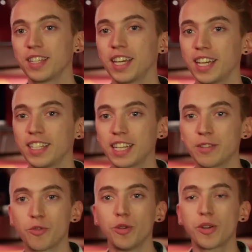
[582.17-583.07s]
they
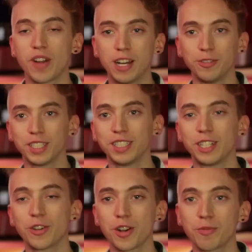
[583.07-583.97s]
can roam around
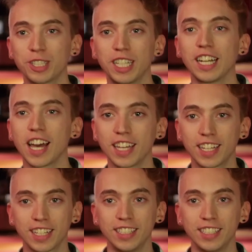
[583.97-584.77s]
and learn what they like.